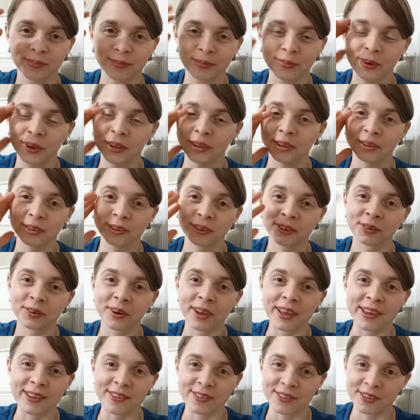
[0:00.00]
went
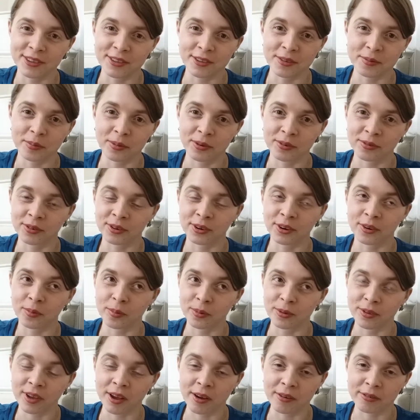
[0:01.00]
crazy and spoke for
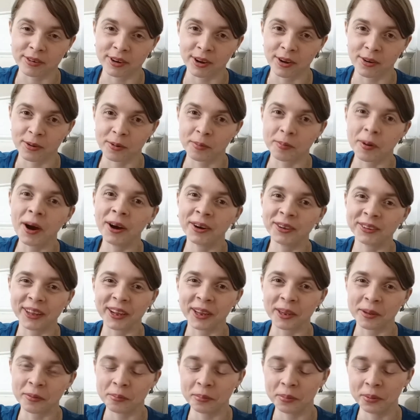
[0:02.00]
almost half an hour about
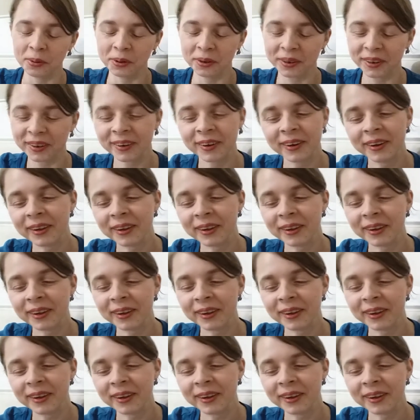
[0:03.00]
that book,